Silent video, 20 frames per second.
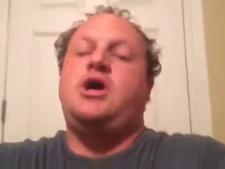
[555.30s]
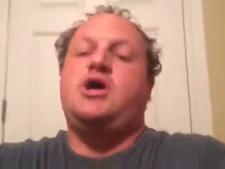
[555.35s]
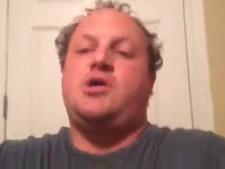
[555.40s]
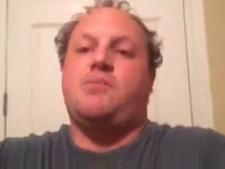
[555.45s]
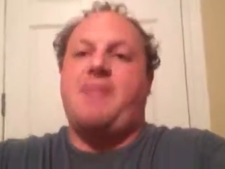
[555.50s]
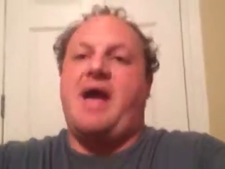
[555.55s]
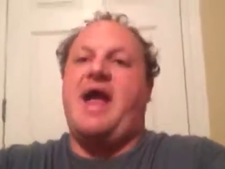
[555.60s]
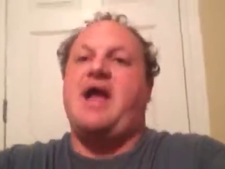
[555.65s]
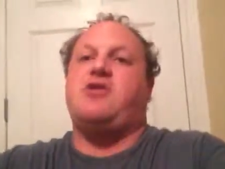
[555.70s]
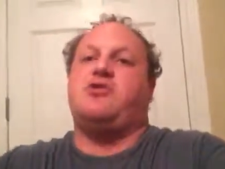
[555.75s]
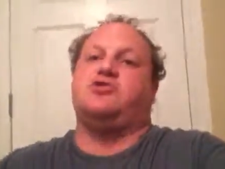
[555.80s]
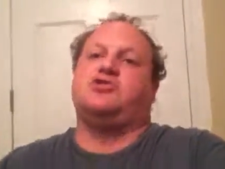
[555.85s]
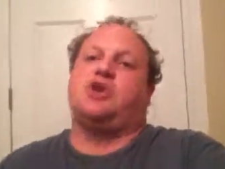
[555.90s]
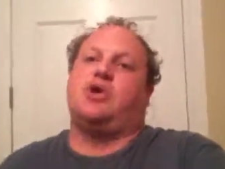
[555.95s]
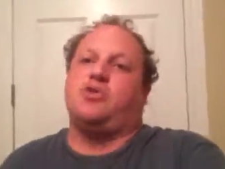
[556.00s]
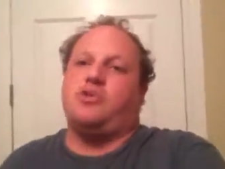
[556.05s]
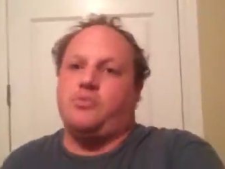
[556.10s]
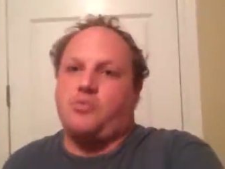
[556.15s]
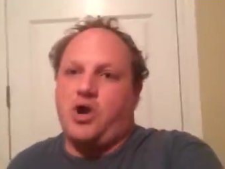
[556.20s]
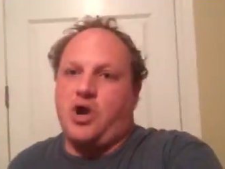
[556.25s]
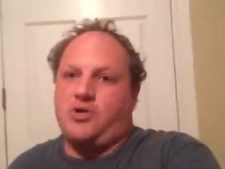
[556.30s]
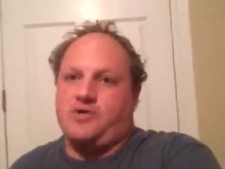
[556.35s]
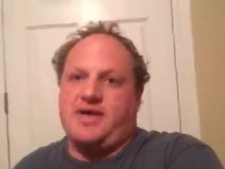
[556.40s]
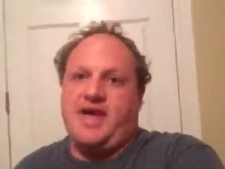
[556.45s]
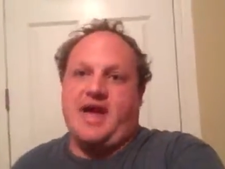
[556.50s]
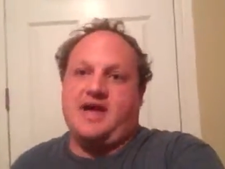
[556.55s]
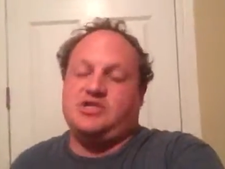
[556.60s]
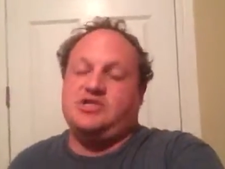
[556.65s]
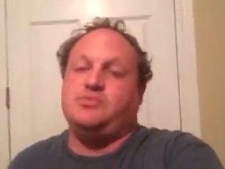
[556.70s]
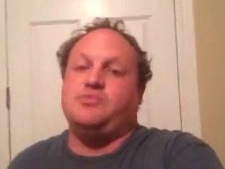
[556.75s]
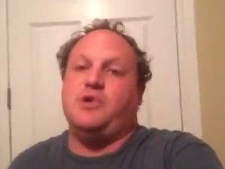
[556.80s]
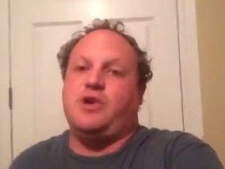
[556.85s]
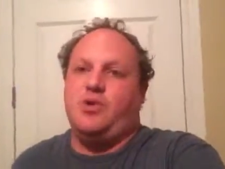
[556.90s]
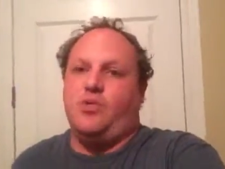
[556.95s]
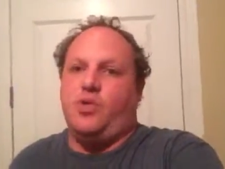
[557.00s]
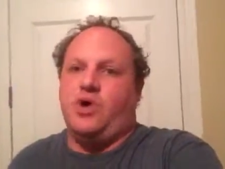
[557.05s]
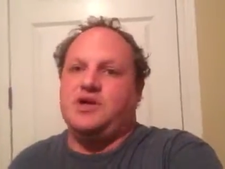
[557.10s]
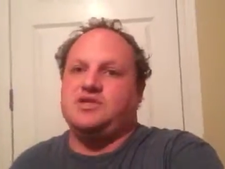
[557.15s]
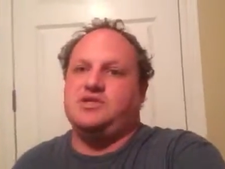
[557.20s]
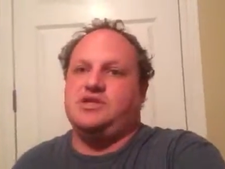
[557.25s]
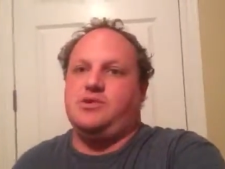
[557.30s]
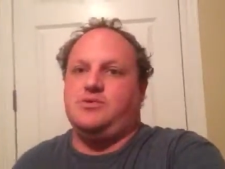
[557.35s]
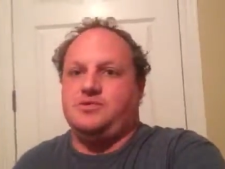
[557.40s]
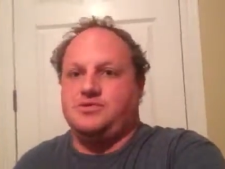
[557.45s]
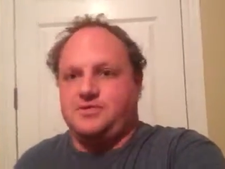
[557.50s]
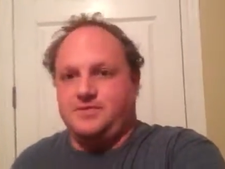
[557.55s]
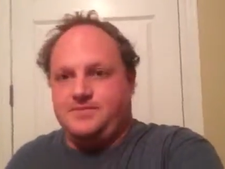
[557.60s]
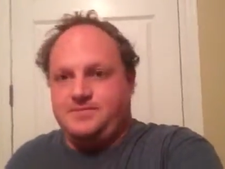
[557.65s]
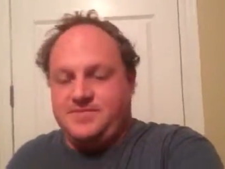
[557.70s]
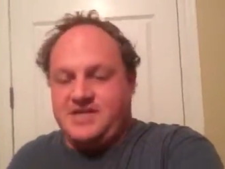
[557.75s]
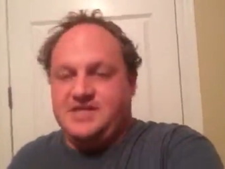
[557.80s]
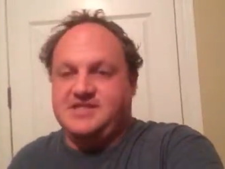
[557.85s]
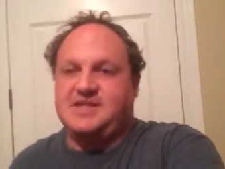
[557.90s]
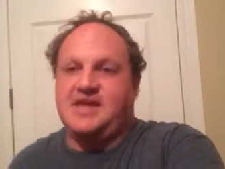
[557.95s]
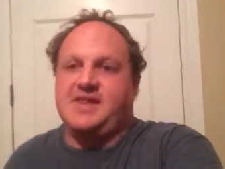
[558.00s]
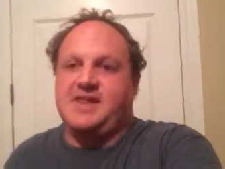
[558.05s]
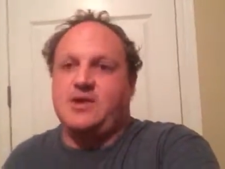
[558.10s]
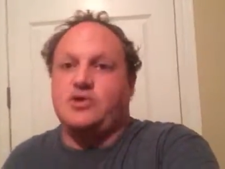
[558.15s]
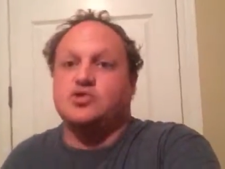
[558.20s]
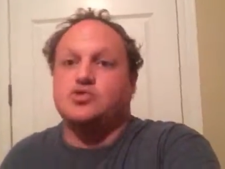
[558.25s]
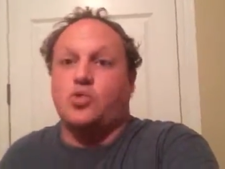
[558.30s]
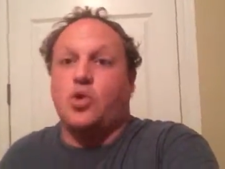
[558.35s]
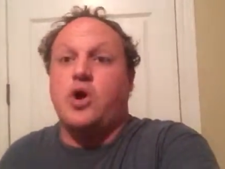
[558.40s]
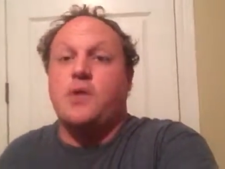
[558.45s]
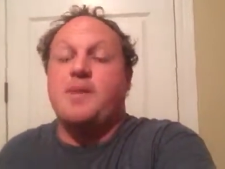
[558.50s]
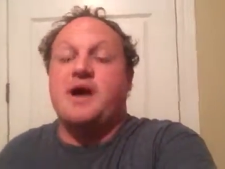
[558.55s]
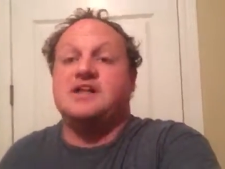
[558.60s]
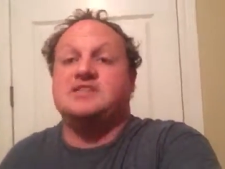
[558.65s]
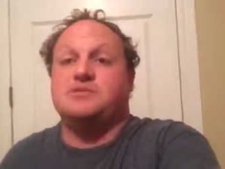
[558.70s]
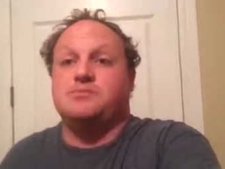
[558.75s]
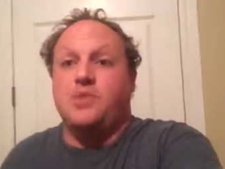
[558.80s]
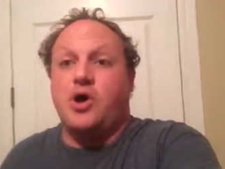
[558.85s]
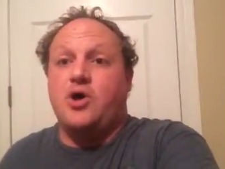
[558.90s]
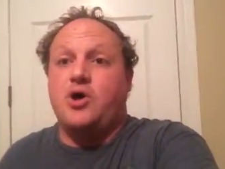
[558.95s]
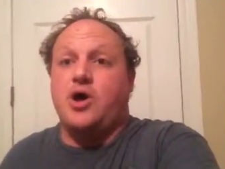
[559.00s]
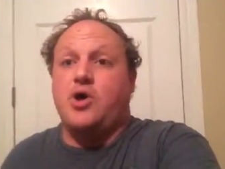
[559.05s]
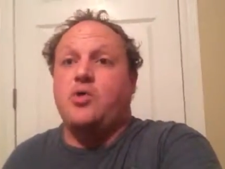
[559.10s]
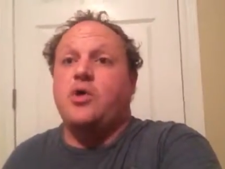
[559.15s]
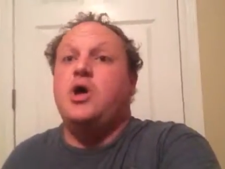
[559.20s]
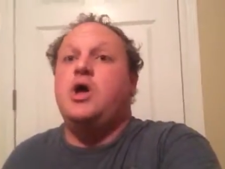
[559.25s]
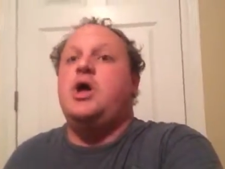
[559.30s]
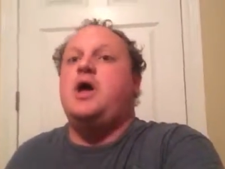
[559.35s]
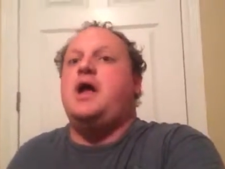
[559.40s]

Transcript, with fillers: commanders on the broadcaster, but it wasn't. It was a Nisei linguist, Roy Matsumoto.